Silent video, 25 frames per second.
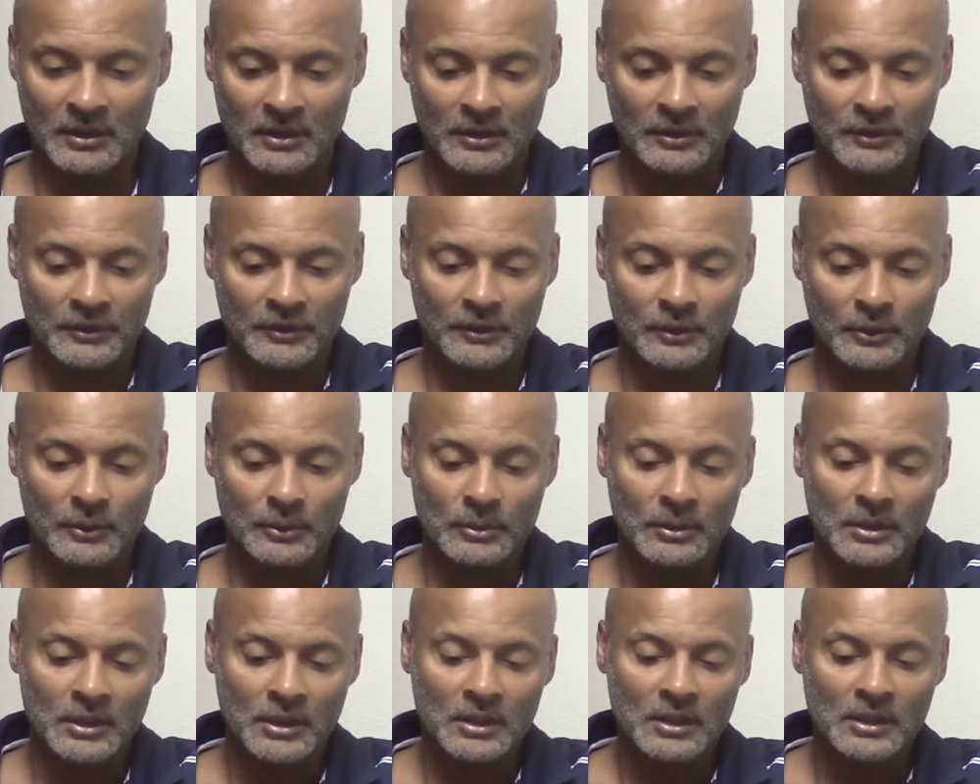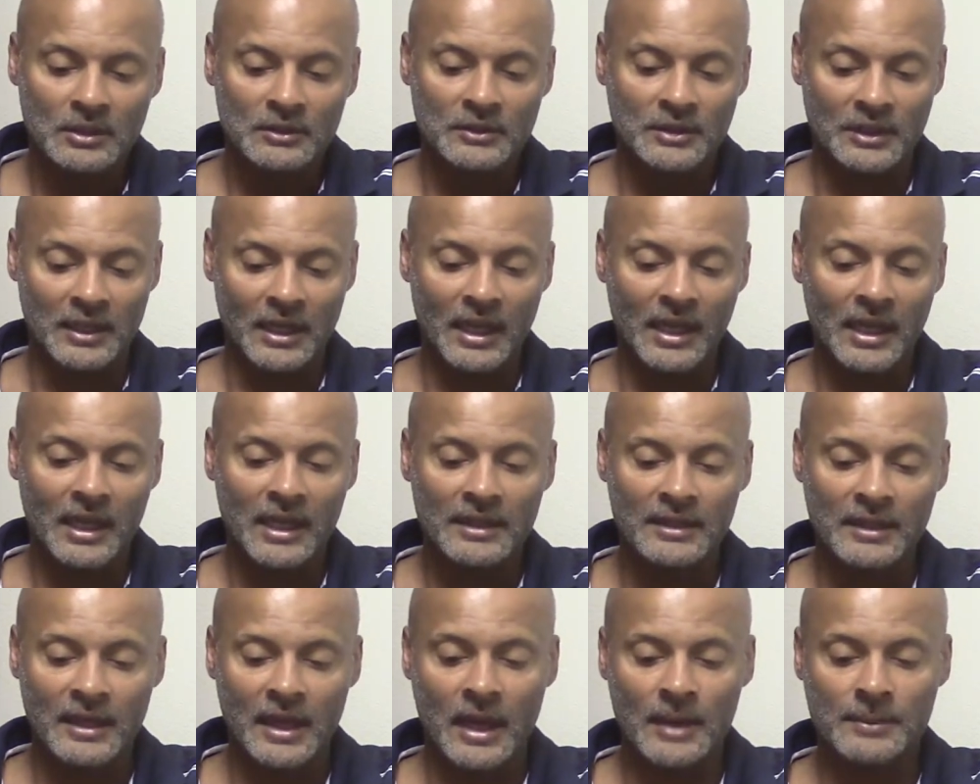So today I had
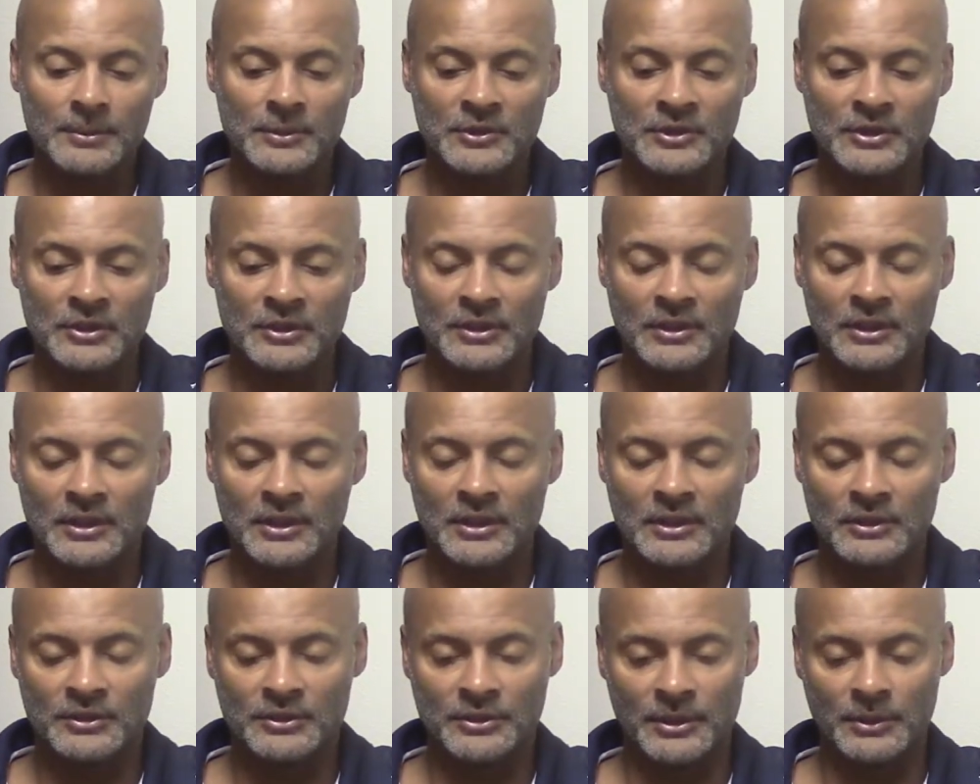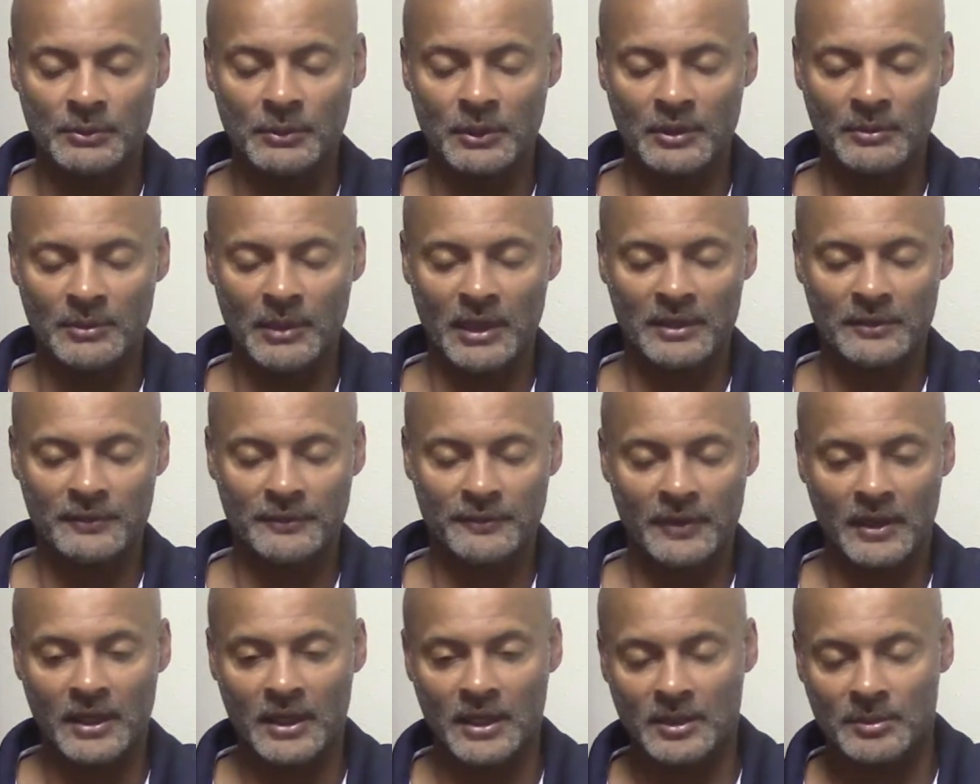the opportunity to treat one of my
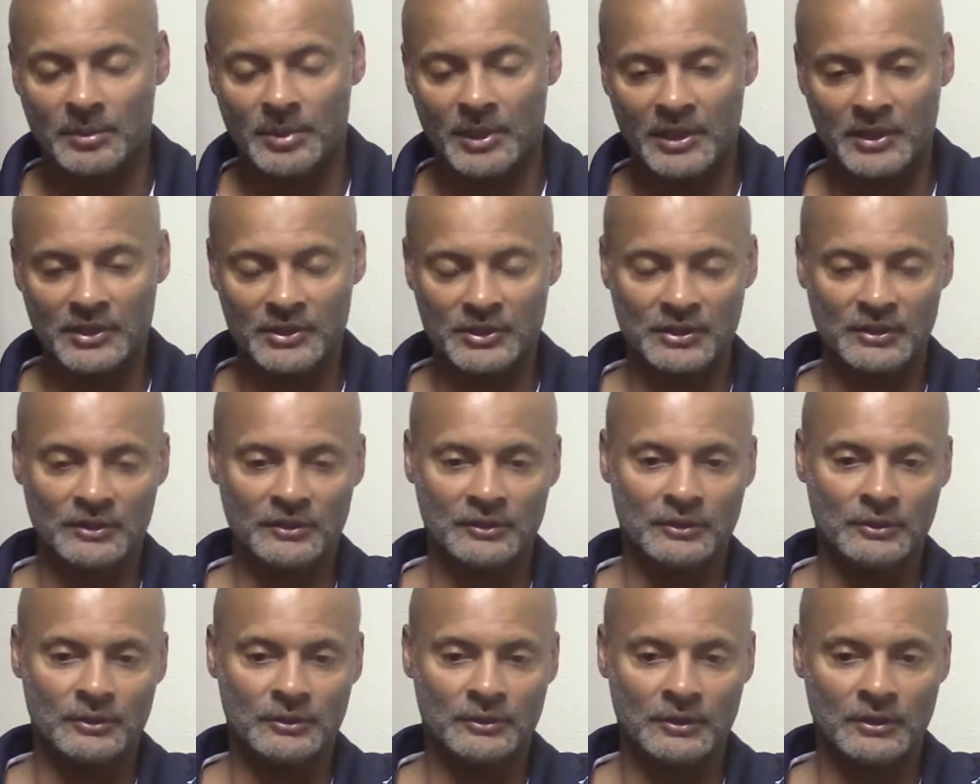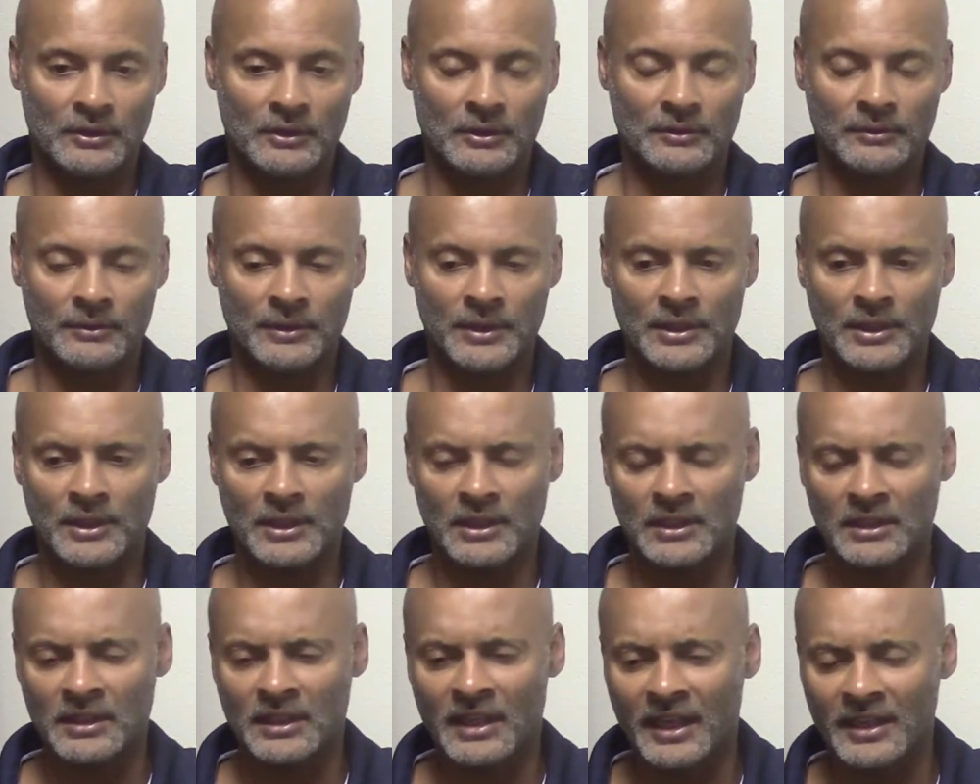fine patients who's a very
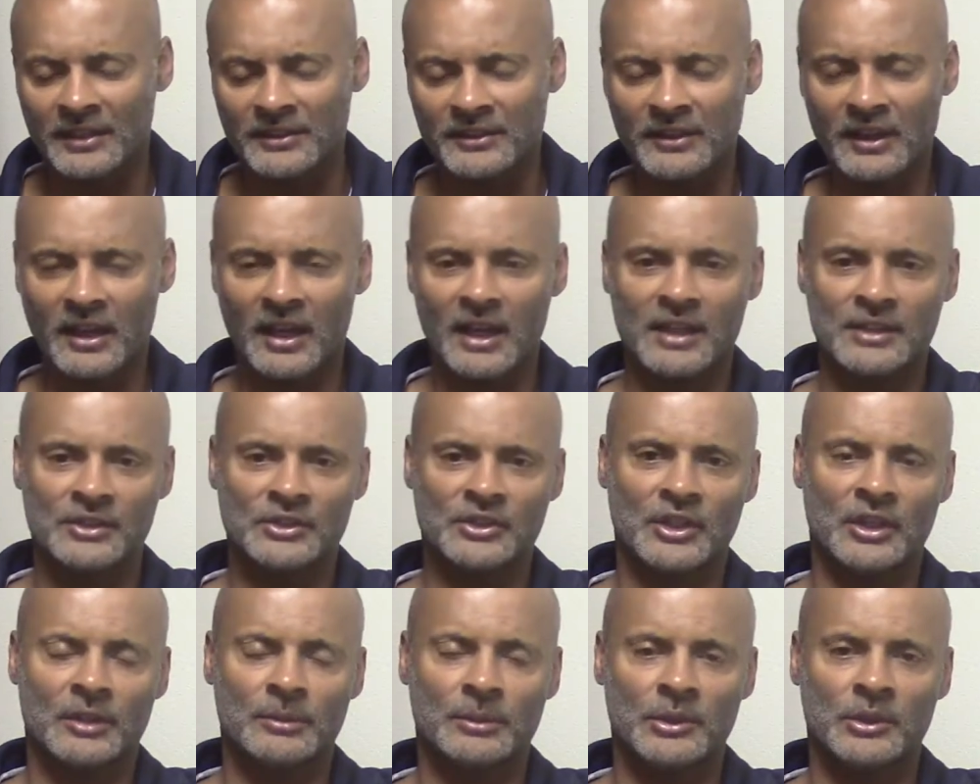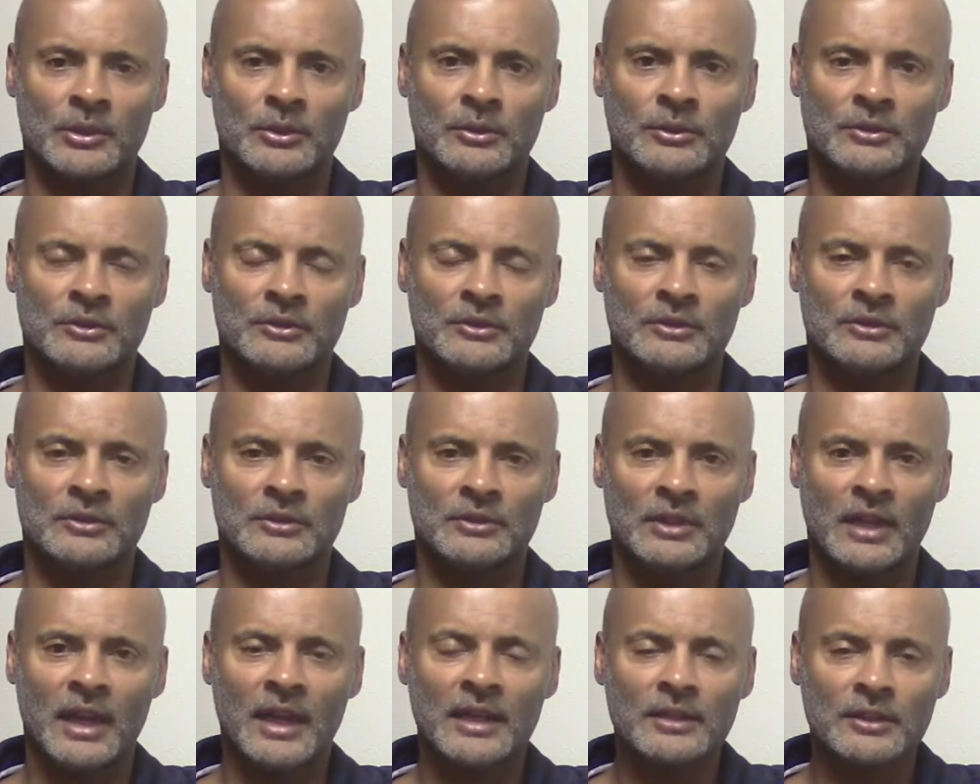nice, kind gentleman who was
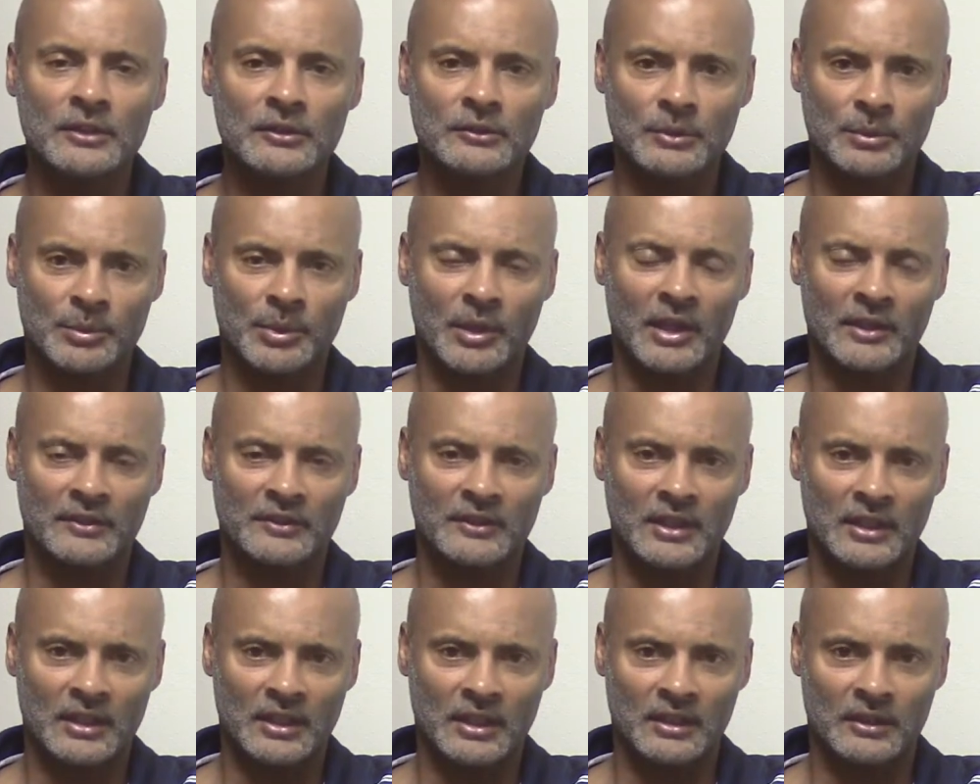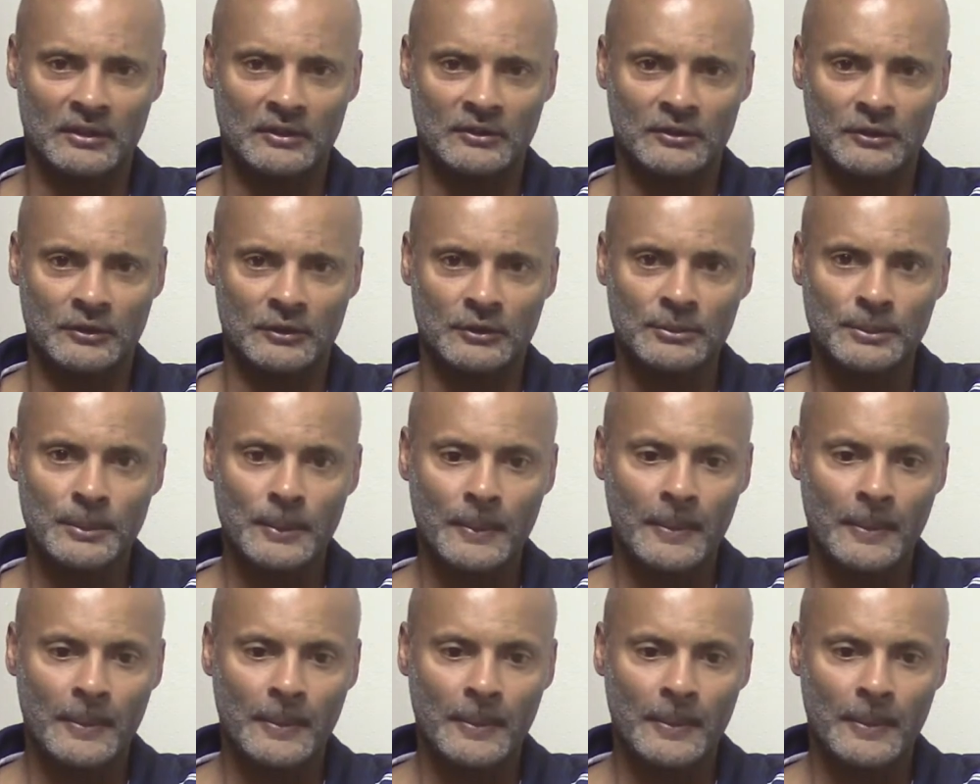diagnosed with prostate cancer